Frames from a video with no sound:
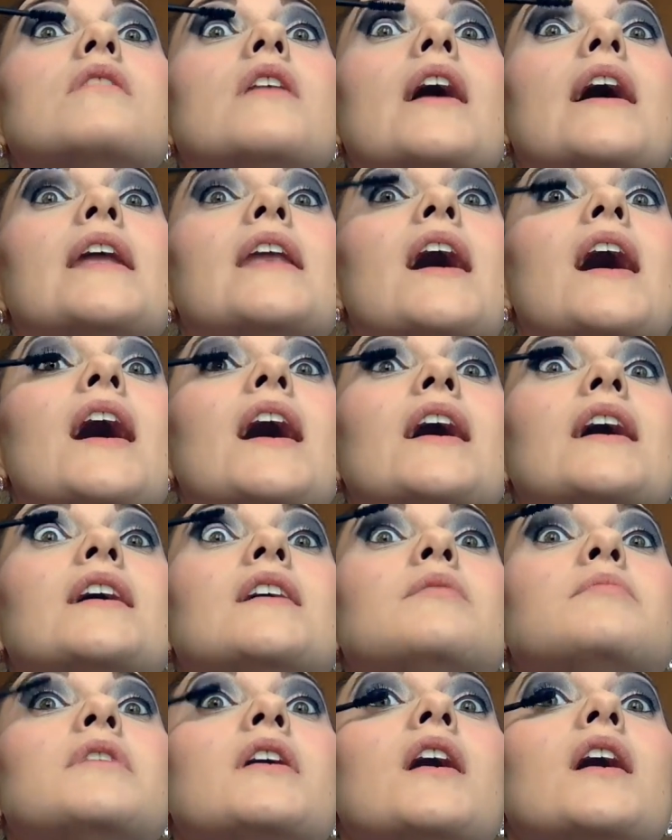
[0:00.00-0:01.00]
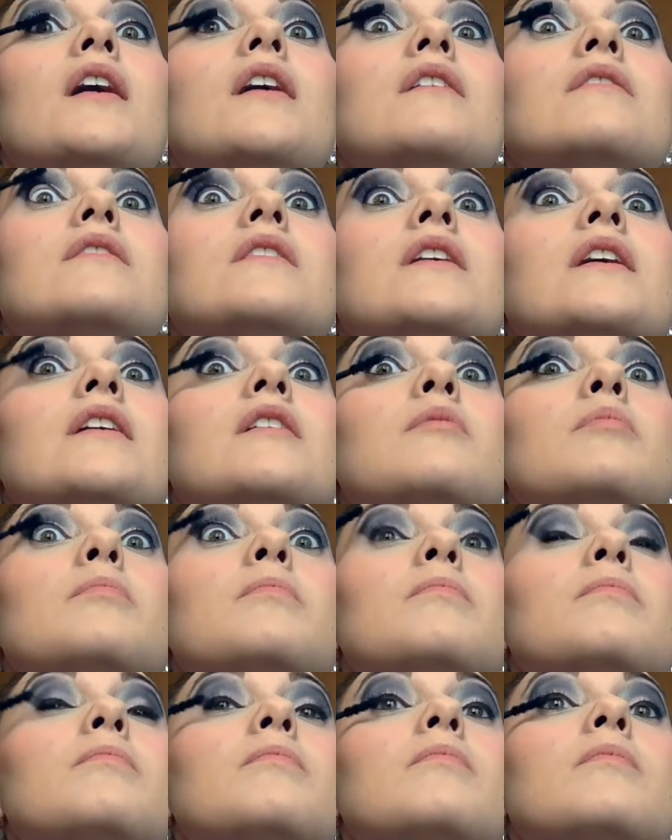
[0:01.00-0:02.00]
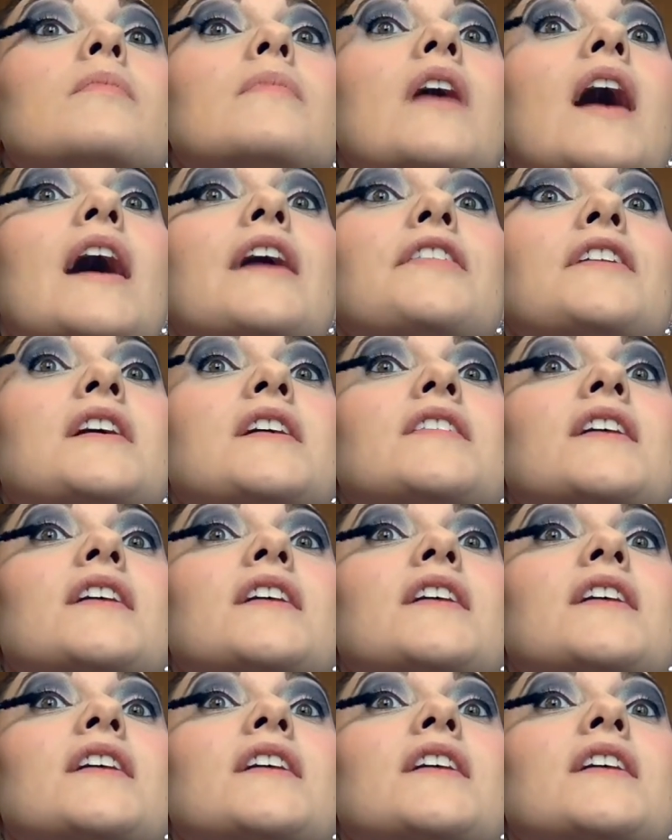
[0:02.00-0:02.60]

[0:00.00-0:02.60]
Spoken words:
And I am not the kind of, I think